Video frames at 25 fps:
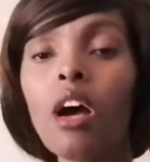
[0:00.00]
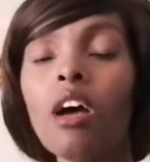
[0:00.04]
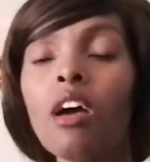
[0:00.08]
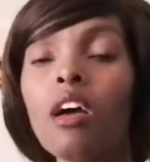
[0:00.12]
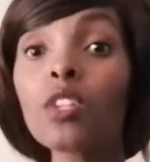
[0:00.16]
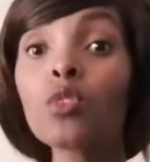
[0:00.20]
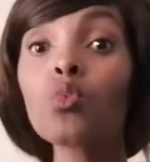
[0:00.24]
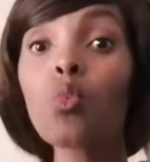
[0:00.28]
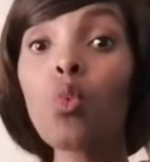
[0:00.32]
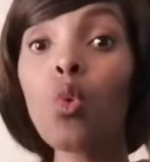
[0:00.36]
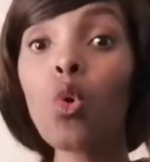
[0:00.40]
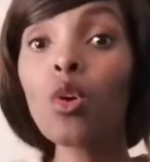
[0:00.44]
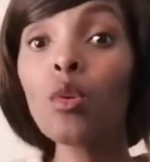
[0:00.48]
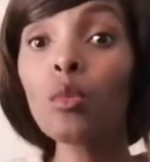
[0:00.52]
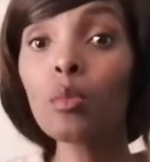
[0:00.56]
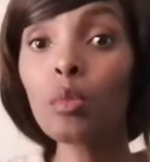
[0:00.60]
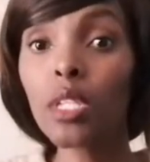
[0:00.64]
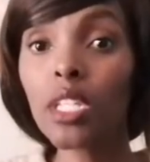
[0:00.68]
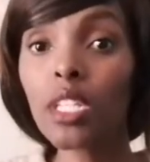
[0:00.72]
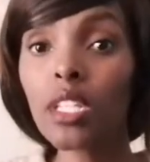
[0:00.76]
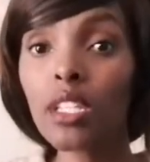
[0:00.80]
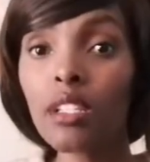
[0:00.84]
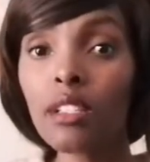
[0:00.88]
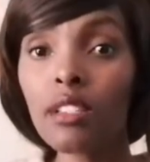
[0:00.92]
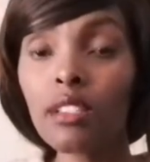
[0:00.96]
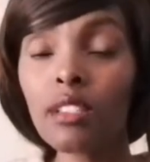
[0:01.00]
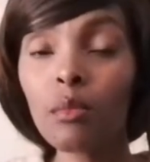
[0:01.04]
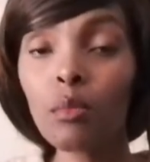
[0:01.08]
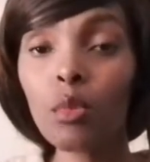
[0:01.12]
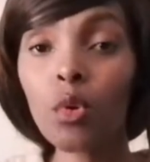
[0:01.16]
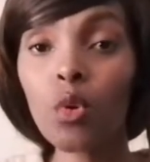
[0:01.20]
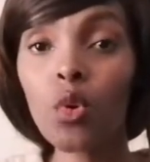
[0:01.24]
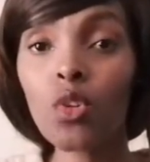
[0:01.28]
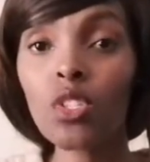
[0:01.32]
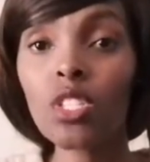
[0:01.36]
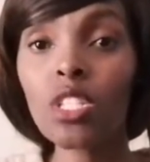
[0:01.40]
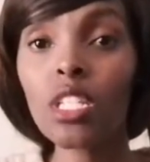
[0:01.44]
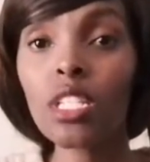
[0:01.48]
It won't be easy
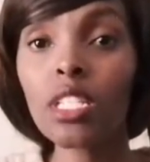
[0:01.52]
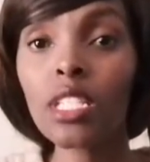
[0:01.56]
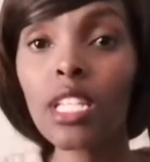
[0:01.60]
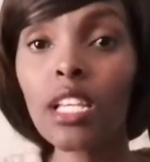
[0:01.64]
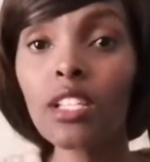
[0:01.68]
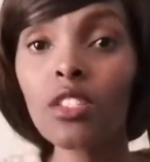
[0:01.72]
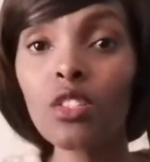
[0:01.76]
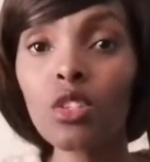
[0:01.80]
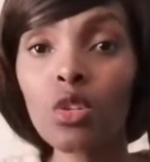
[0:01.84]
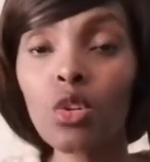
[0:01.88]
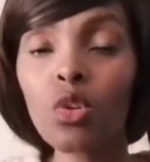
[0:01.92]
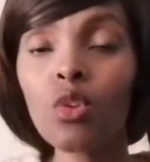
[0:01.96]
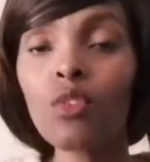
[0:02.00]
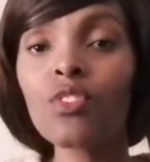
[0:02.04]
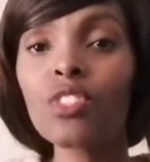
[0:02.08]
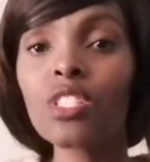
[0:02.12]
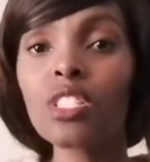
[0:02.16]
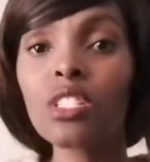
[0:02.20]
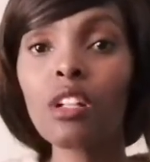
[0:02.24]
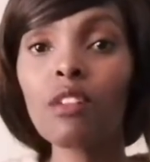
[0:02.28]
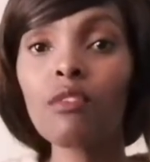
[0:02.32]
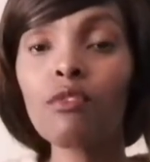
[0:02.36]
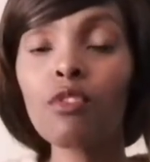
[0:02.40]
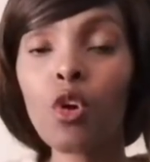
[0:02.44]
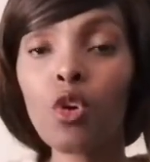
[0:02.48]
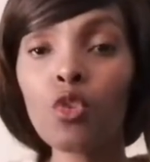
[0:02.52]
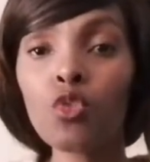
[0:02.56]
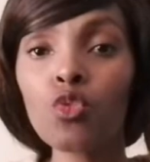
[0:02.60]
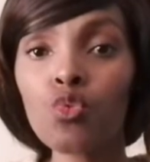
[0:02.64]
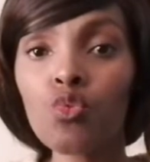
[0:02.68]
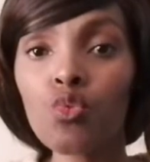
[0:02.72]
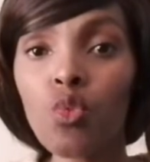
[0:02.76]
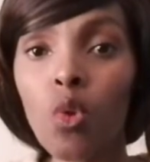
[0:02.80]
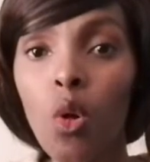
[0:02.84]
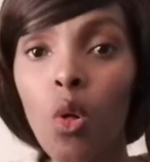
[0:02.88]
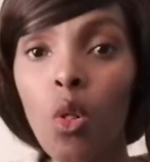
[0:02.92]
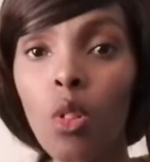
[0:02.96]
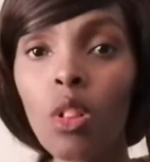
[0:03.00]
because it takes a lot of
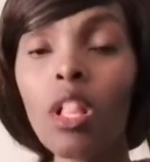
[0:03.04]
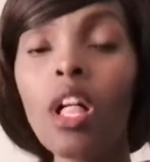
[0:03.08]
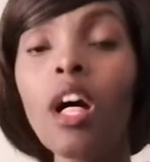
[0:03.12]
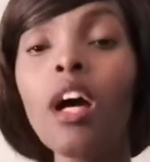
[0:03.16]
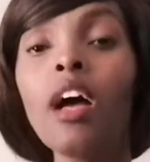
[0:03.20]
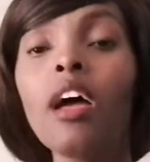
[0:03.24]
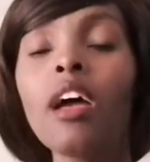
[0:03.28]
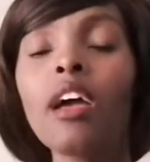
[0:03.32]
self-control.